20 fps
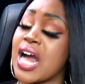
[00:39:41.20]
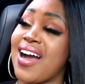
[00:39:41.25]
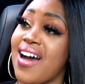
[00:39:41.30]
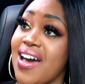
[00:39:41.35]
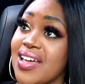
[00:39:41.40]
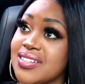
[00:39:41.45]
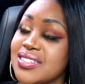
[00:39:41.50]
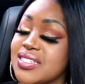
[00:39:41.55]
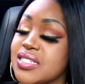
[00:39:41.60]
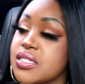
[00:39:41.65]

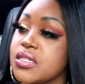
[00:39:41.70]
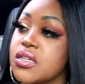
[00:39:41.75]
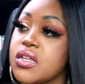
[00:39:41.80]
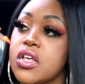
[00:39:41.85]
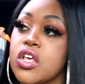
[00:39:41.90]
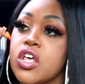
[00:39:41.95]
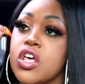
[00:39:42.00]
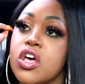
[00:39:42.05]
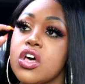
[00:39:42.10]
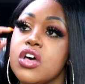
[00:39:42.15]
cunt.
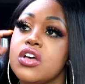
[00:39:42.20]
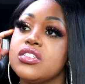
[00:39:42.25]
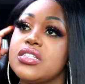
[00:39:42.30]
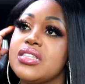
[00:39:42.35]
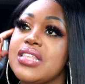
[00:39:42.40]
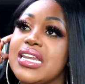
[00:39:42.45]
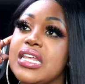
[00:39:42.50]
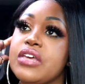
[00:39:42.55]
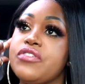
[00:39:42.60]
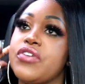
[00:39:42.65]
So
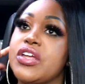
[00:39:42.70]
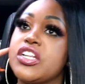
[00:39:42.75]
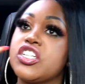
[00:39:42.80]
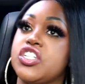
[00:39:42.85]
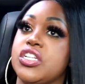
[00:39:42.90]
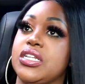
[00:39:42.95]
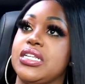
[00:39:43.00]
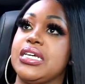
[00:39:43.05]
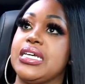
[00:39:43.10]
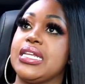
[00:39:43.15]
then
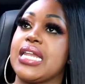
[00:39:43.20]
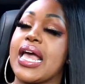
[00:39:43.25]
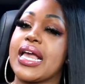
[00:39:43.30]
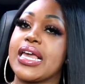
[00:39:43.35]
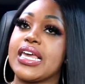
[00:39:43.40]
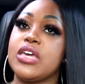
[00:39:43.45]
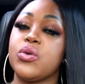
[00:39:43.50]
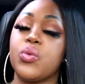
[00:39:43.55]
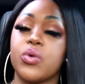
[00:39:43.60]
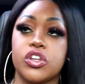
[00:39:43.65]
eventually,
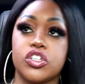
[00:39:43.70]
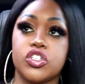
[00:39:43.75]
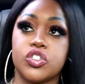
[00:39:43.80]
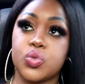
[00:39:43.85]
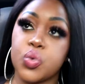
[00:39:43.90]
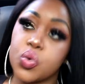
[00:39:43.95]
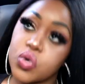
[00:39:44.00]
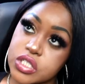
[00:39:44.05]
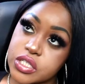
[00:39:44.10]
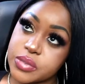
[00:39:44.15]
like, he wanted to
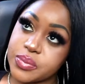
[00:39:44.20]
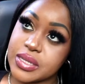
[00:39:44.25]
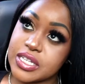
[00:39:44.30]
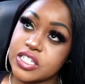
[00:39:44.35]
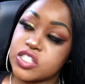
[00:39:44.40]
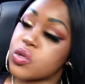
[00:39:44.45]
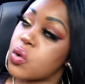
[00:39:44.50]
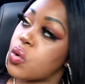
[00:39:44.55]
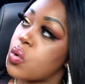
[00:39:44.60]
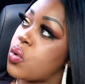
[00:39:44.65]
talk to me.
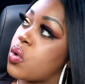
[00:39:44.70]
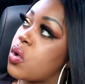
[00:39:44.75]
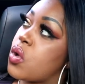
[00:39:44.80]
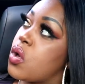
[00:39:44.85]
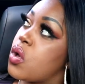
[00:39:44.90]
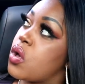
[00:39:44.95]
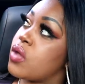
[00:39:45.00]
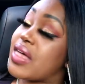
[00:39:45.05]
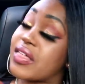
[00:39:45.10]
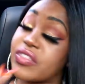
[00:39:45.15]
So,
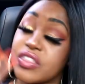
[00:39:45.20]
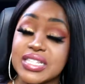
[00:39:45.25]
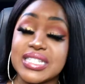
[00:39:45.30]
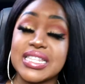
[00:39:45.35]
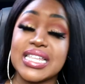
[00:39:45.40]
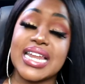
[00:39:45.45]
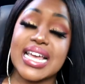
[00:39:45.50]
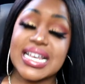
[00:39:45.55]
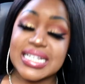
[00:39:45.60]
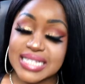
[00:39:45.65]
like, this is
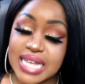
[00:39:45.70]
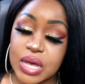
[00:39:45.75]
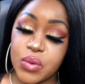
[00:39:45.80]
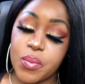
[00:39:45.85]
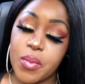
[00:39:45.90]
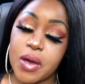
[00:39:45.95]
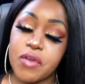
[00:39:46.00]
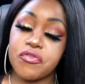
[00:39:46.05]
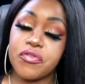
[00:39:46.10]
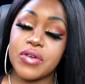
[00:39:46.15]
the next day
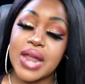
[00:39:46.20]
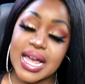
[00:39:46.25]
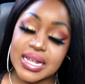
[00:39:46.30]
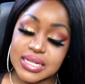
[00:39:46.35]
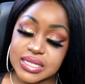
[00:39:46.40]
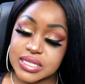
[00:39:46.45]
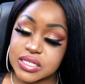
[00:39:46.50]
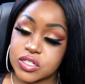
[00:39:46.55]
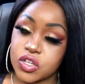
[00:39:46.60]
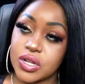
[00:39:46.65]
when my
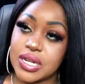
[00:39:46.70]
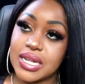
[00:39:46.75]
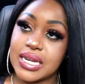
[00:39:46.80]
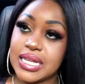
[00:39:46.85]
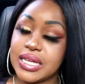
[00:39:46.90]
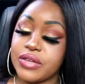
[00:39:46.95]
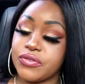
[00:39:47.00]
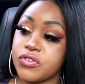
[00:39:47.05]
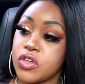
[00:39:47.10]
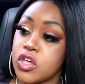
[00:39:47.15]
flight's gonna
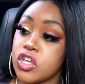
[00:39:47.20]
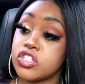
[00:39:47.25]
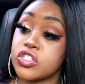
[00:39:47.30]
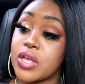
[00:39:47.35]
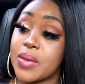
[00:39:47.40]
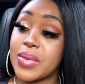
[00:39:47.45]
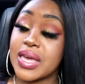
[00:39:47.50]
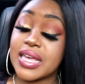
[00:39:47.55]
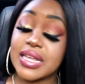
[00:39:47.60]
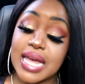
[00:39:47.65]
leave.
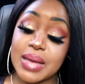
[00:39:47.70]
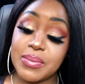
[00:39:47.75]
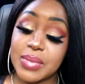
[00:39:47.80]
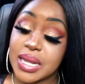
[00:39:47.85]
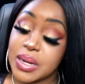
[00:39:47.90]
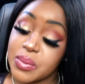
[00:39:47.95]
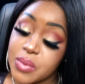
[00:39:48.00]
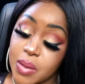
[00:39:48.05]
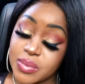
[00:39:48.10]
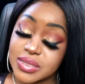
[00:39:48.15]
So I make it, I
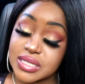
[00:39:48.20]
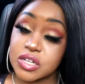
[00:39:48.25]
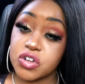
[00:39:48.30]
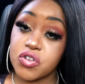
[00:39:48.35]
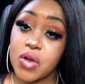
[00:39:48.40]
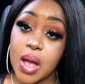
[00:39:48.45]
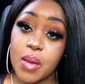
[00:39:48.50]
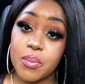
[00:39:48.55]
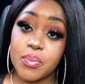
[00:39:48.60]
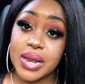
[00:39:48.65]
made him come to the
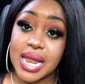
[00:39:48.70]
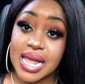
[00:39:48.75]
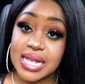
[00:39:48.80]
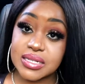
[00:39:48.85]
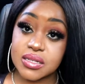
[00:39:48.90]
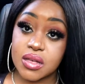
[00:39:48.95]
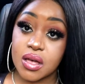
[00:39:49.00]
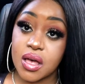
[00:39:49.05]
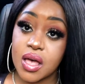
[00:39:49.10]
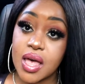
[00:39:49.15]
Crowne
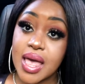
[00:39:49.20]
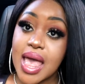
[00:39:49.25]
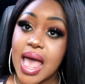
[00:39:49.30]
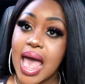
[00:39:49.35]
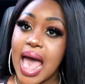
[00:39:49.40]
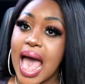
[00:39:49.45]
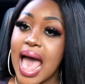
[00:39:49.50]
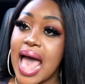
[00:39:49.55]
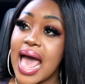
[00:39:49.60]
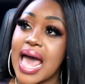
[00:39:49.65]
Plaza,
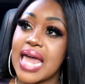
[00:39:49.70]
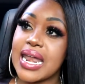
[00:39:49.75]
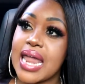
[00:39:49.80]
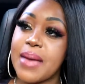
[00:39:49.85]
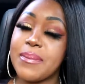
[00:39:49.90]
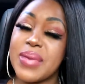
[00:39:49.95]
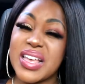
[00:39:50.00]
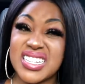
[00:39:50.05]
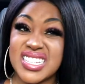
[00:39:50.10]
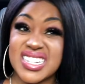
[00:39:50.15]
and
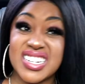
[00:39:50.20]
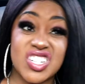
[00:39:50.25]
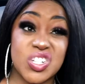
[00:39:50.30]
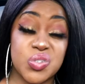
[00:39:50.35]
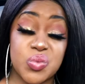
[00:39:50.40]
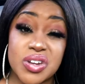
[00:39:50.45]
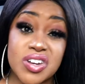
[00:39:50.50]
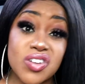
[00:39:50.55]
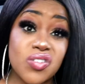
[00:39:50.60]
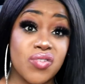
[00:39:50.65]
I basically
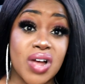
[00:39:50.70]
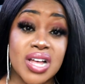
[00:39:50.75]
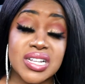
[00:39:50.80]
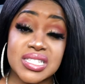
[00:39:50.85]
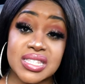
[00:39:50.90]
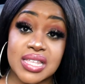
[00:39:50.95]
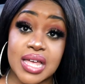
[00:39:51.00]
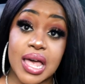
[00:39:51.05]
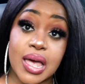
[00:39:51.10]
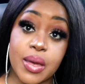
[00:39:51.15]
just wanted to ride
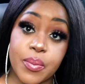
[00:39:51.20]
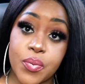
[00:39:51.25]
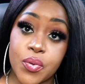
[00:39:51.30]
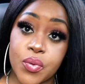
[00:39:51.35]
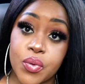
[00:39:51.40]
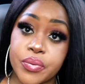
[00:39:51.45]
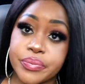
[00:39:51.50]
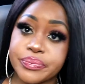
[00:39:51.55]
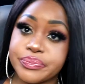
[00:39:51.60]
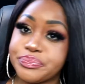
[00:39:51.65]
to the
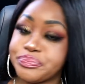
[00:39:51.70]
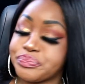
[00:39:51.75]
airport.